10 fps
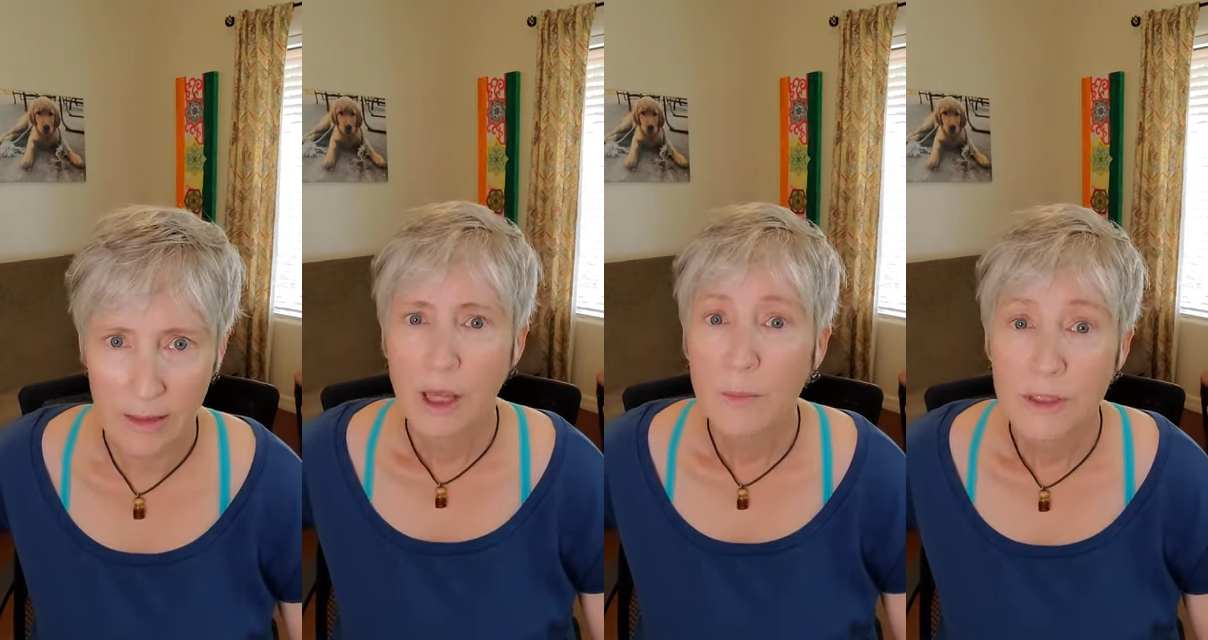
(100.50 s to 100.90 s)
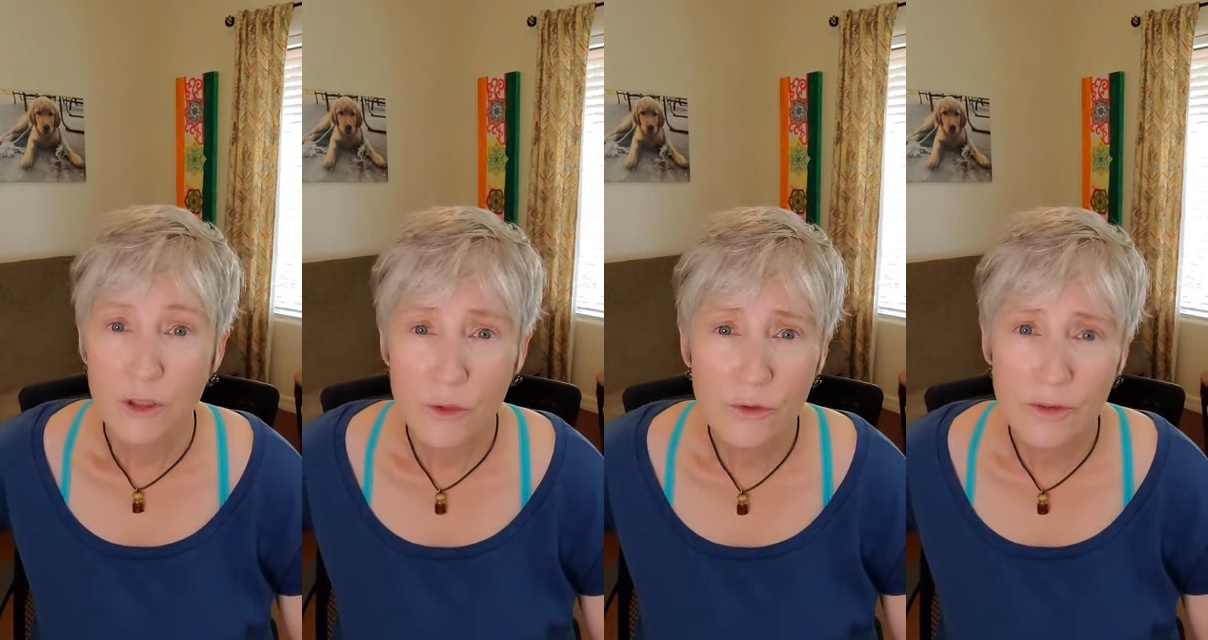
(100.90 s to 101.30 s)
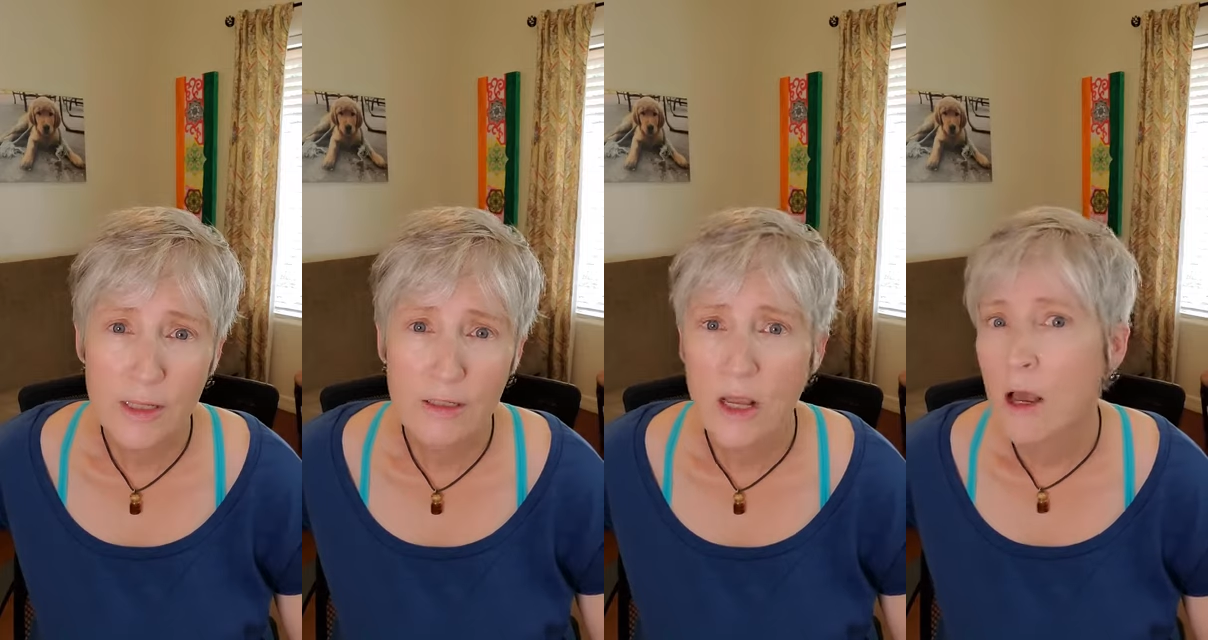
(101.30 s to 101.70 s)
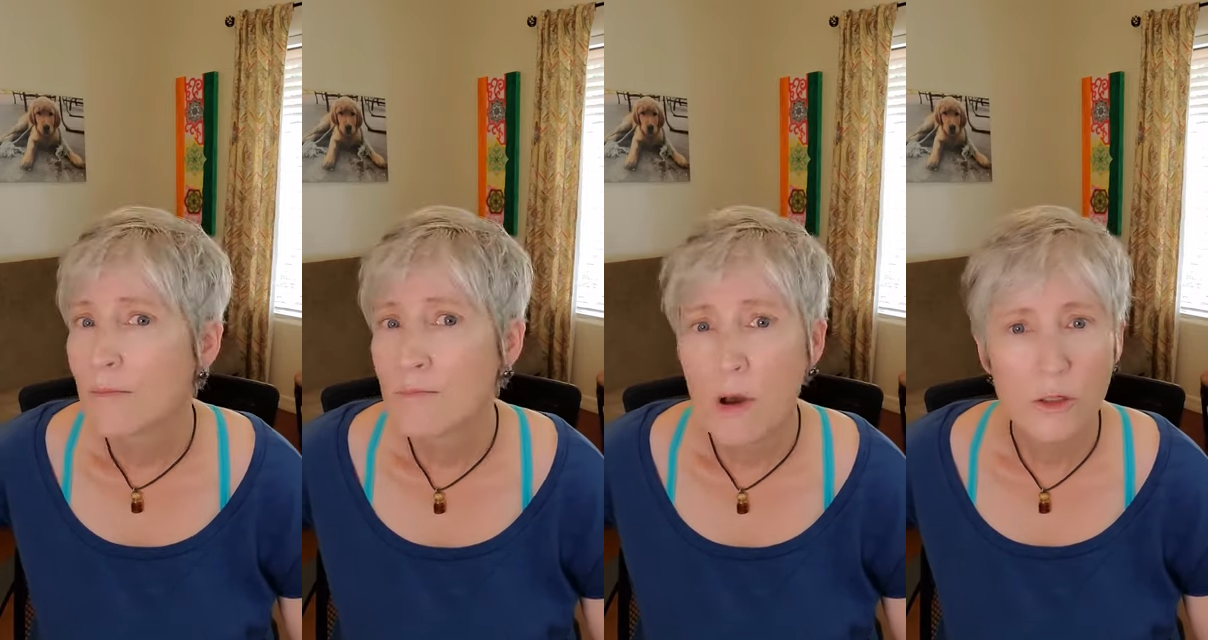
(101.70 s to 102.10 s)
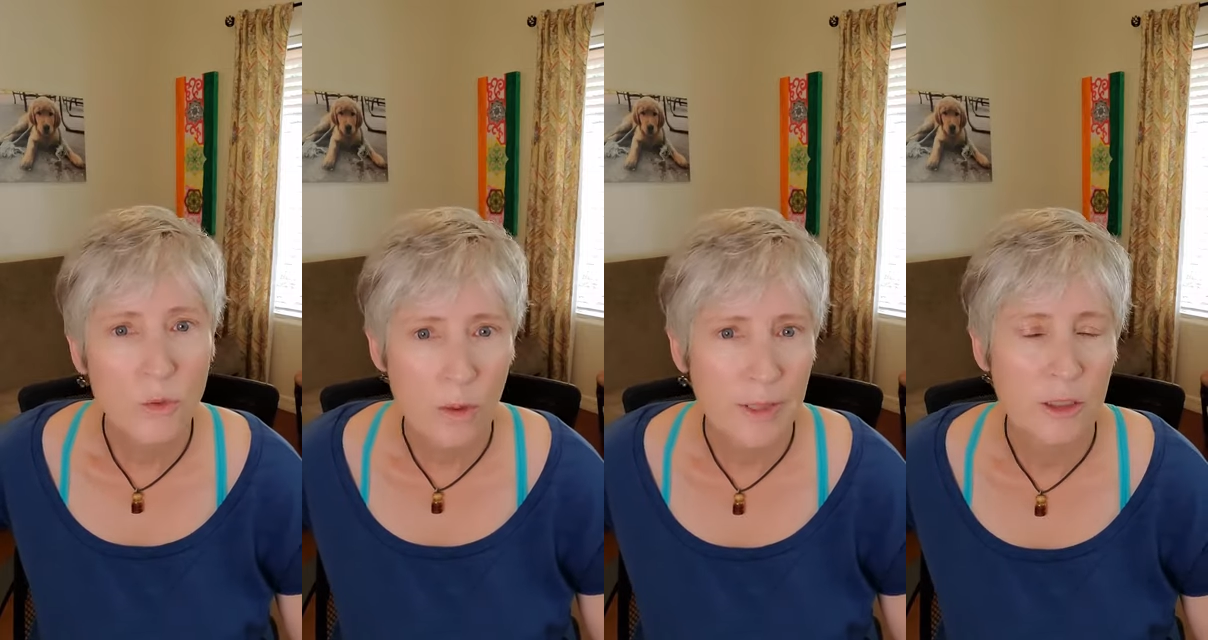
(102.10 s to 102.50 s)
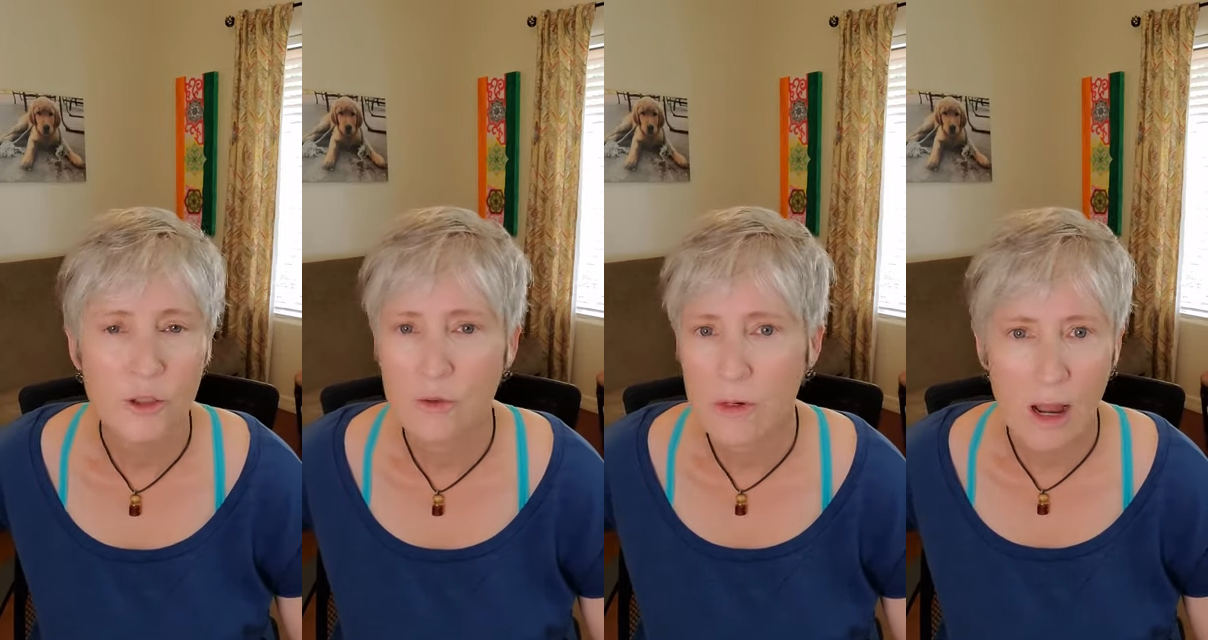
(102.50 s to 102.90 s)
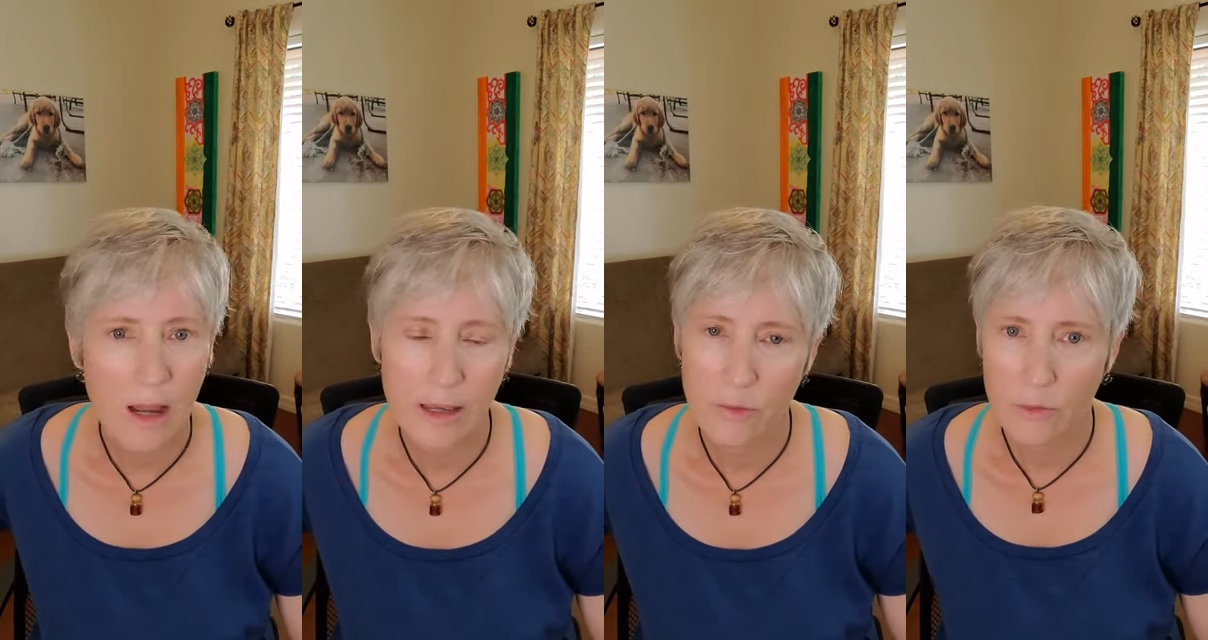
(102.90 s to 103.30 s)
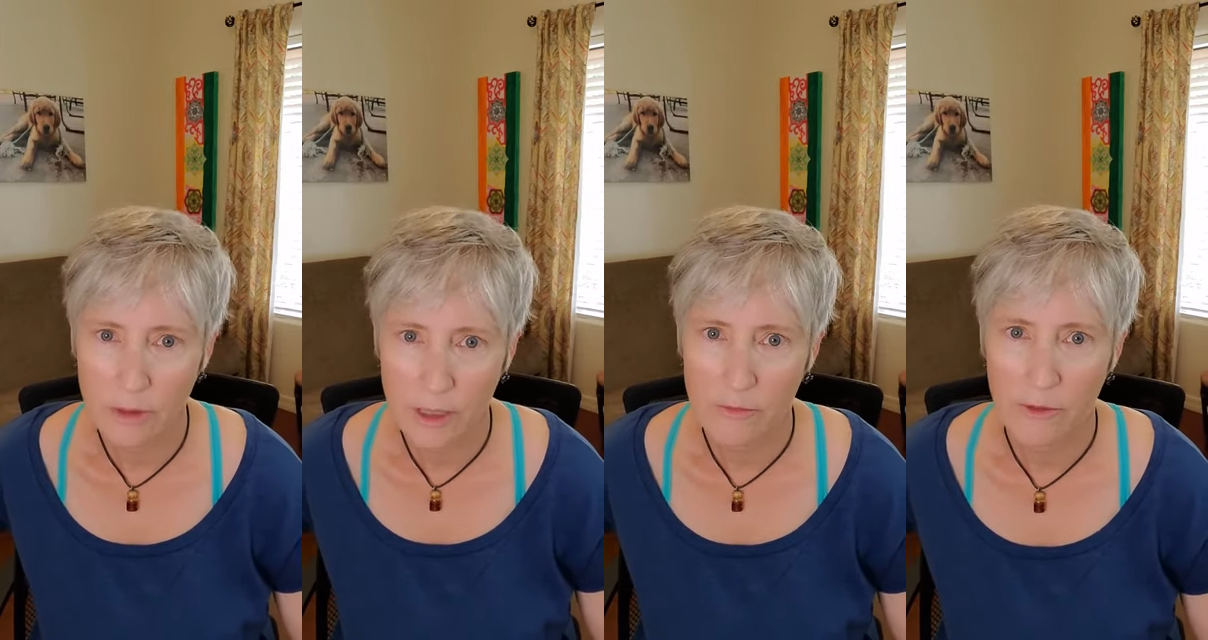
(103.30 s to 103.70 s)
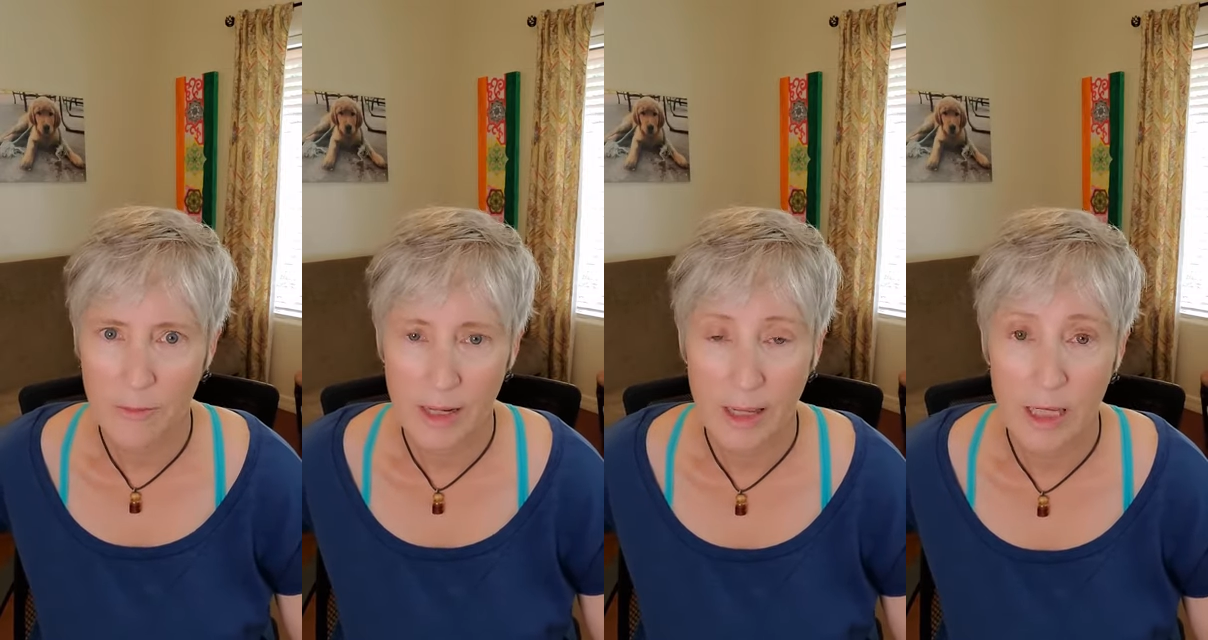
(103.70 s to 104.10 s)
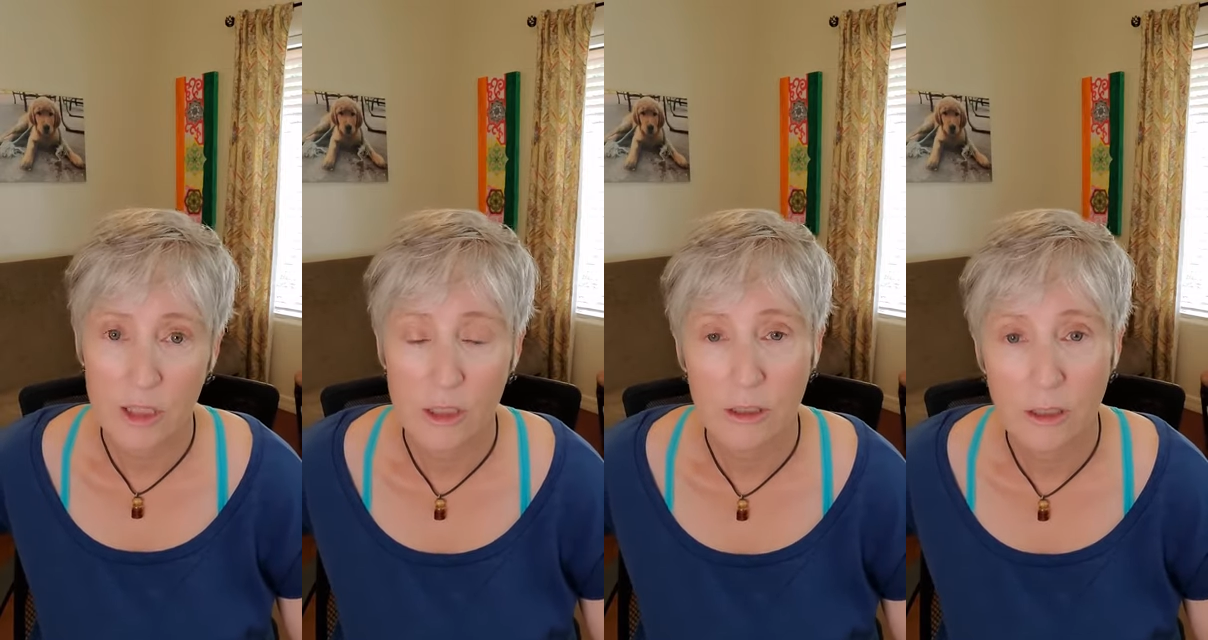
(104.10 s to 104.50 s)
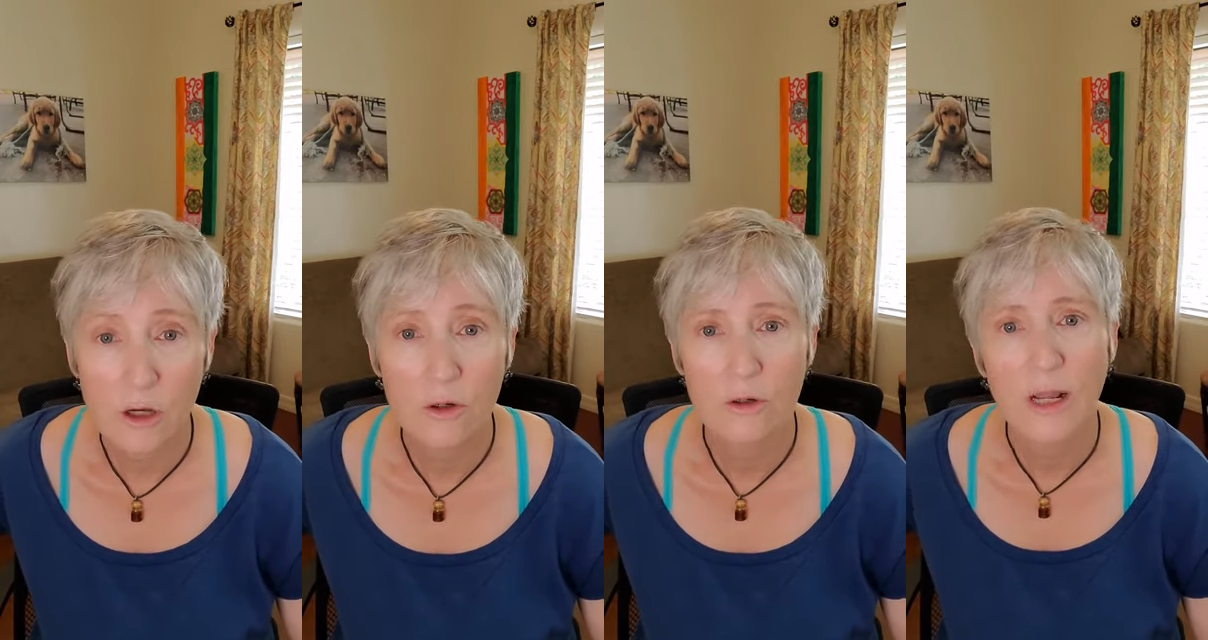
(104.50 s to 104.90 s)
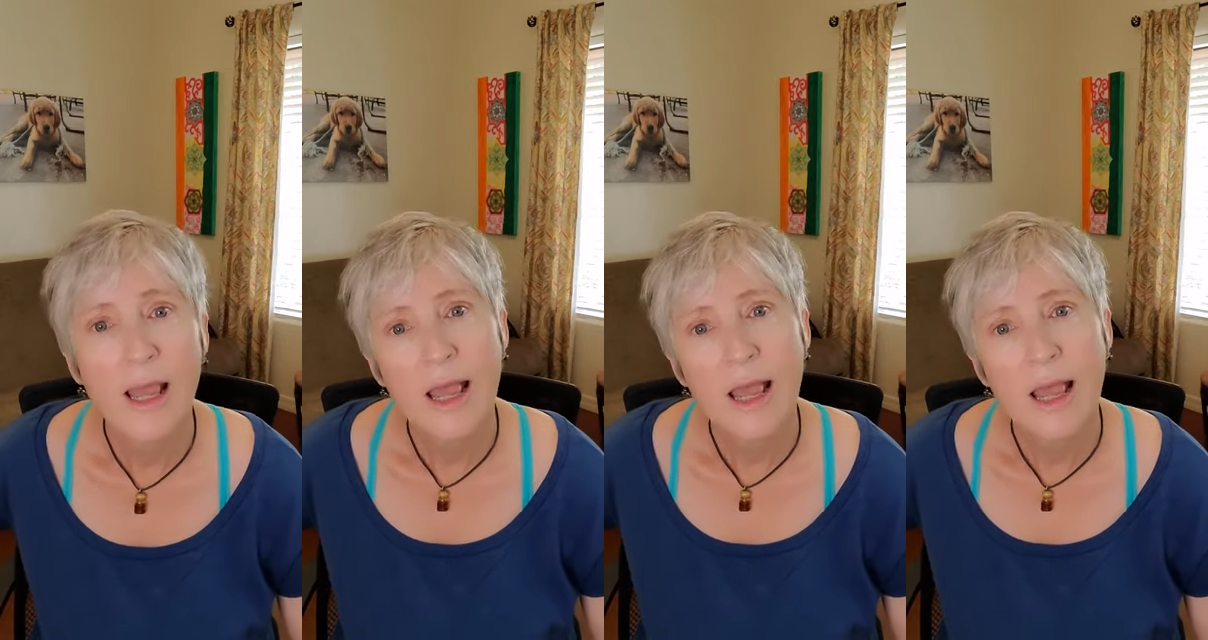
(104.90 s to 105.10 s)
But the truth is, most women do not get relief from medication alone,